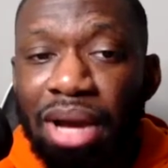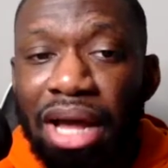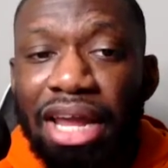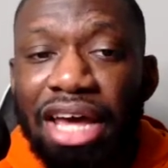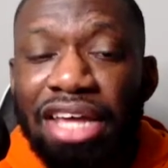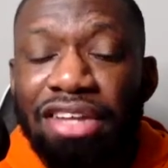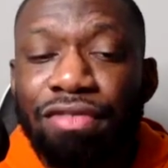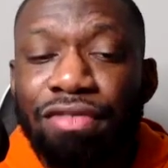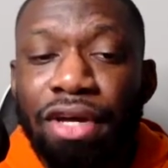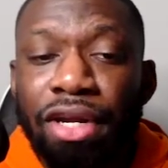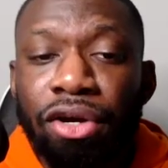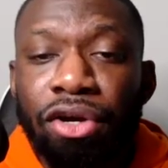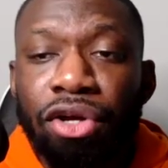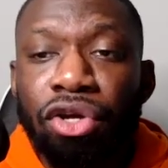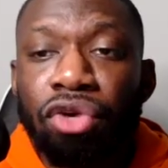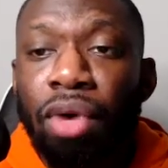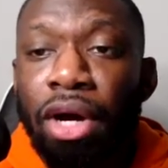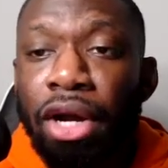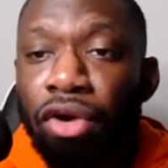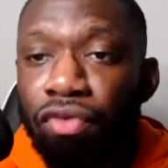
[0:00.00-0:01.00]
in my last video.
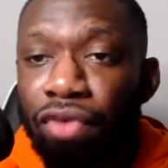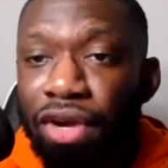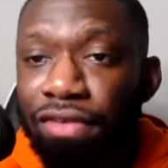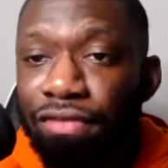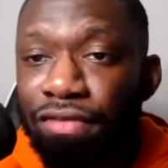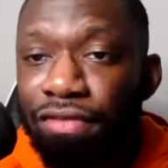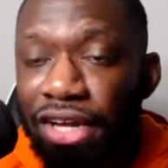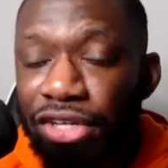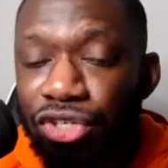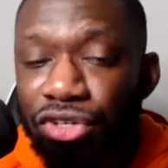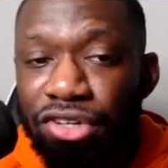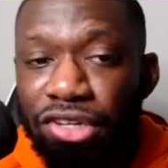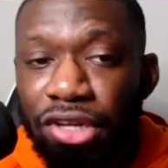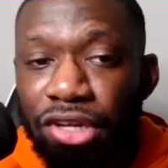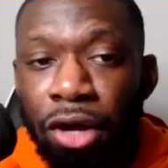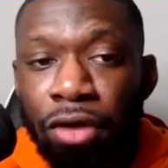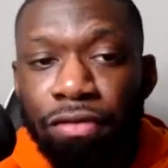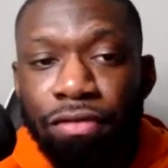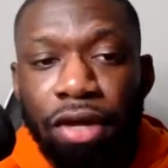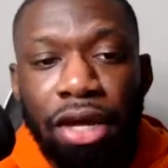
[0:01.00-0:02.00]
You want to reinvent
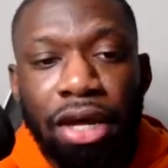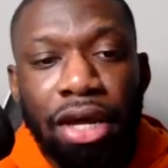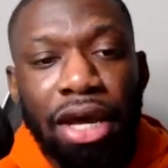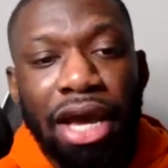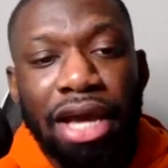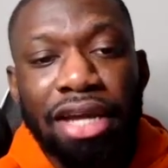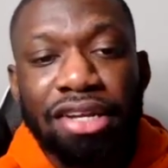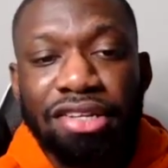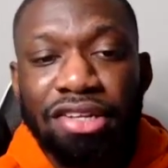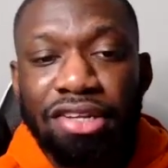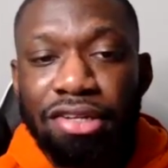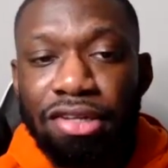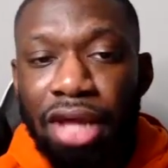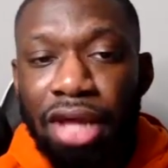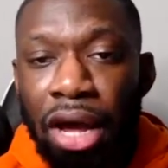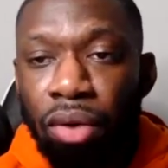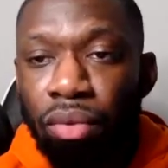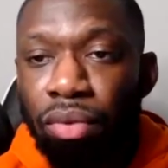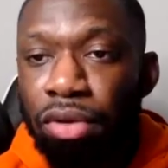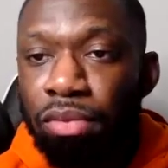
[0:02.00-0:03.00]
yourself, and this is
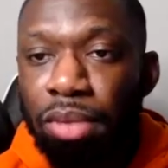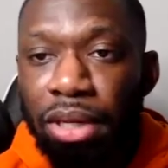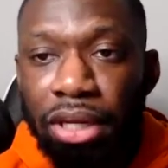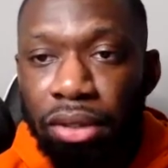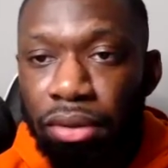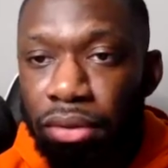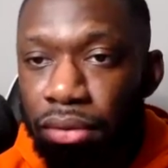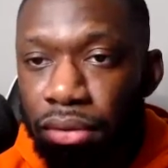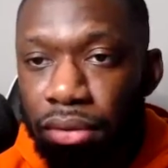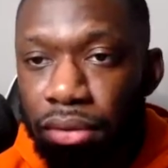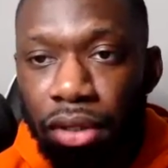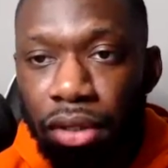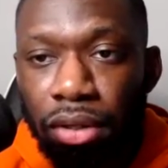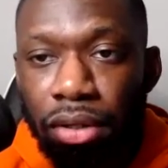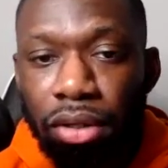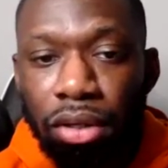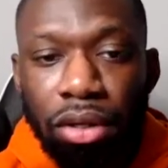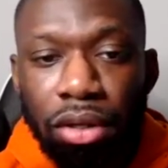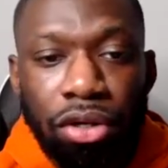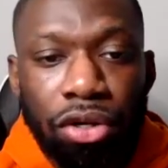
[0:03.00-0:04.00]
how we've been
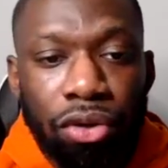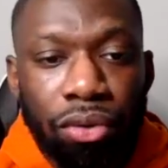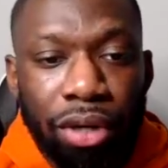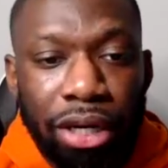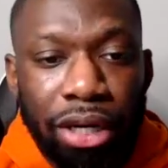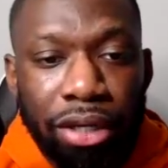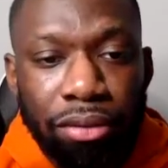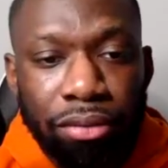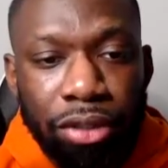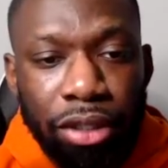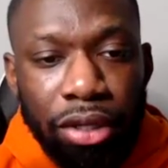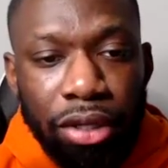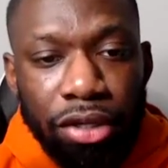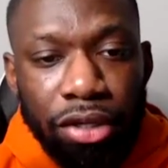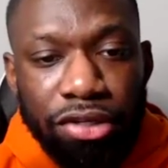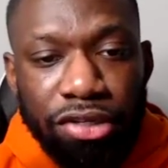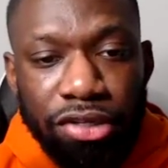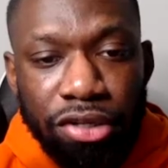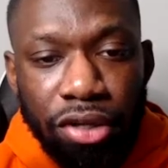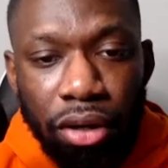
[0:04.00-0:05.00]
doing it.
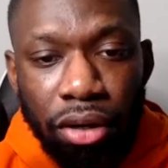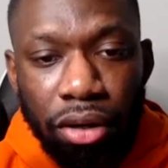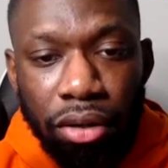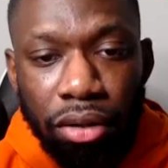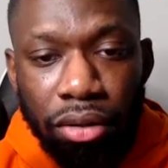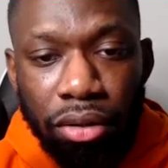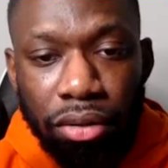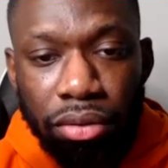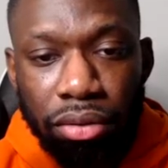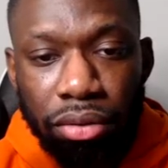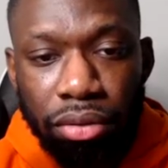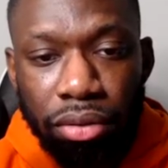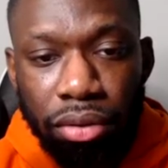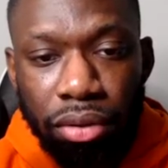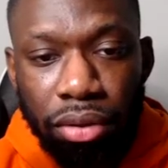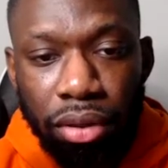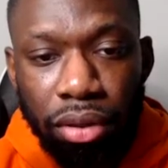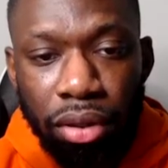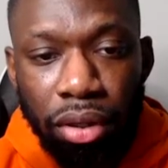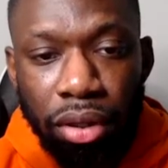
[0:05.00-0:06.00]
So,
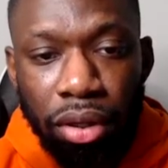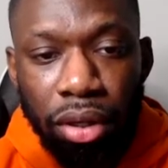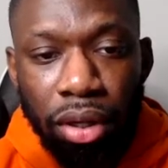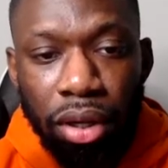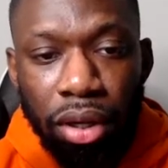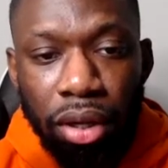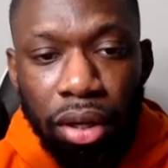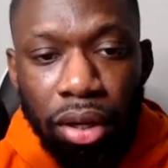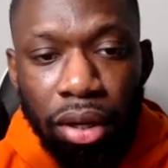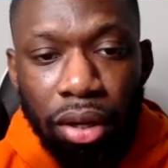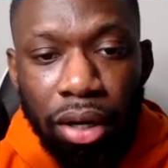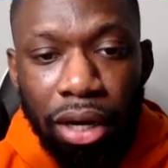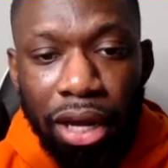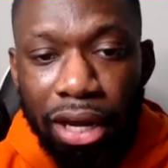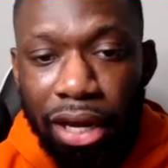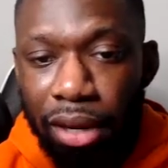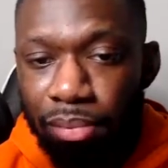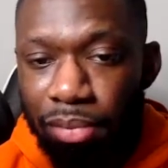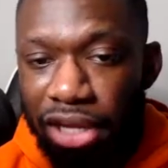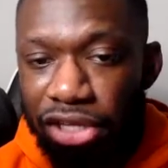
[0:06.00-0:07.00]

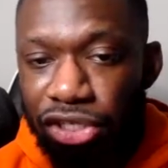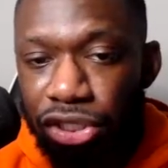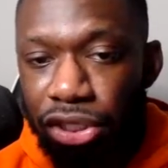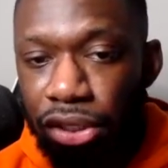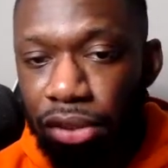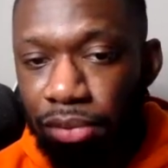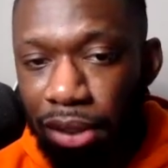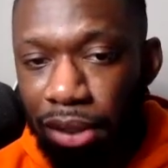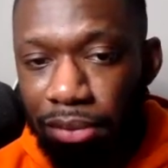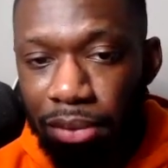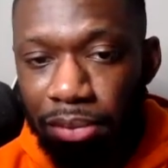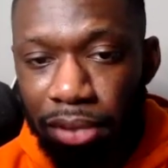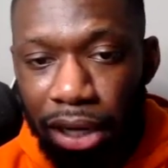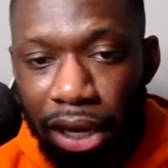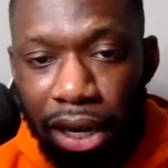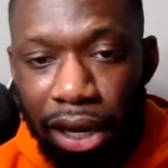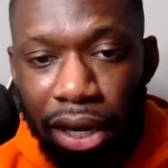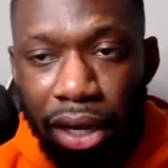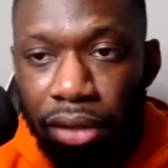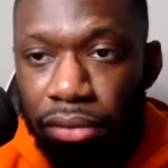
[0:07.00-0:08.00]
like I mentioned, blah blah
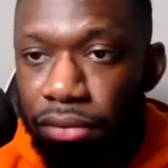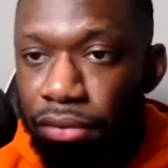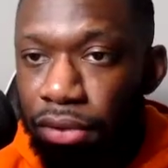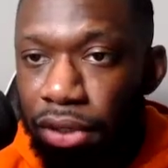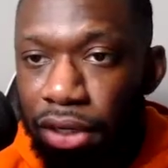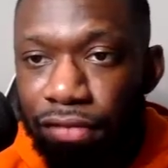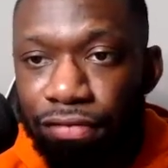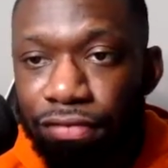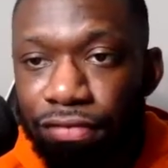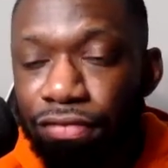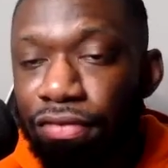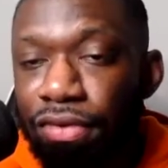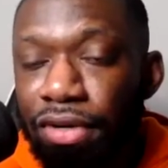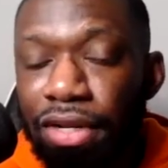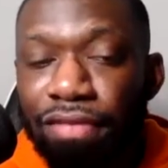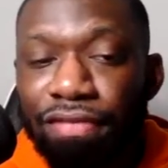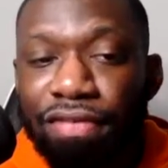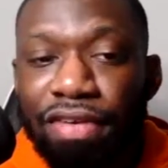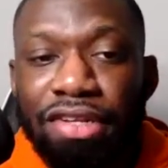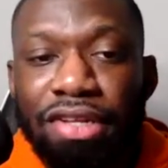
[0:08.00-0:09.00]
blah. If
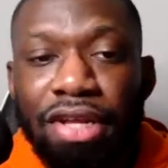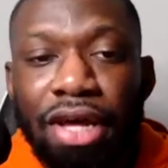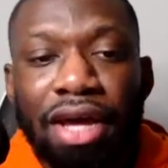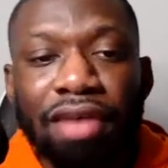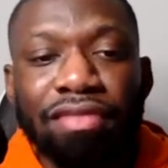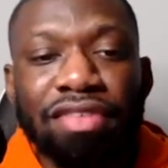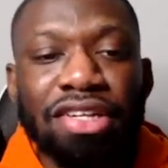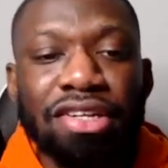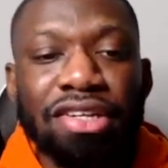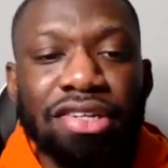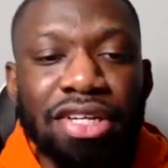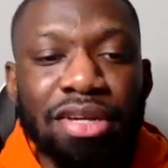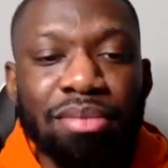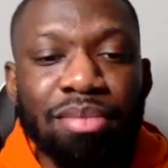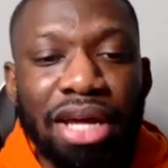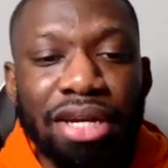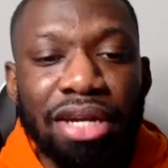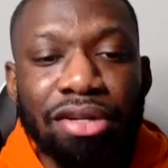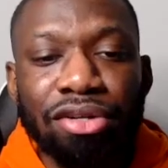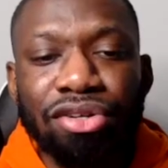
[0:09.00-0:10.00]
it's a FTC
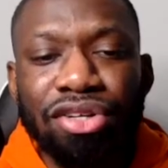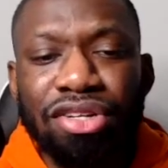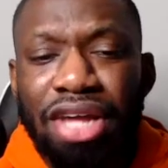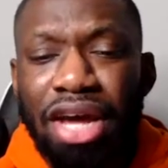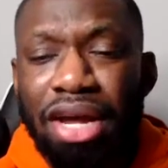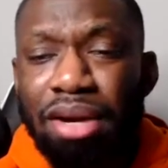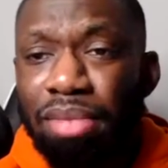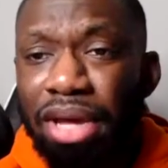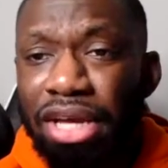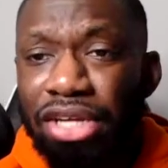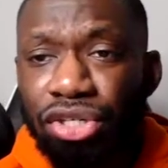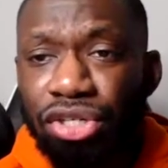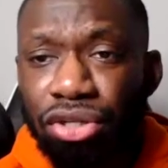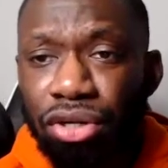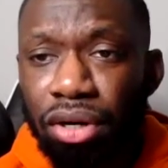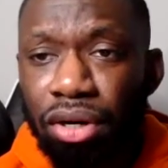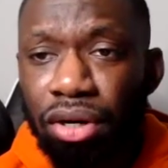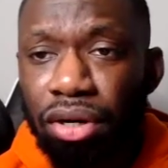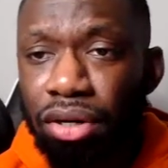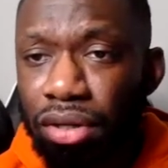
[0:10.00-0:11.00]
method, you just got to make
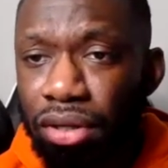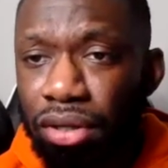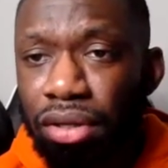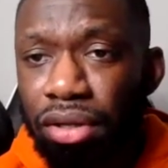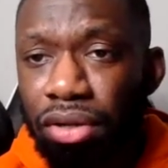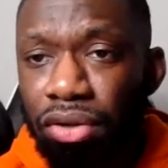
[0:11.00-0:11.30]
sure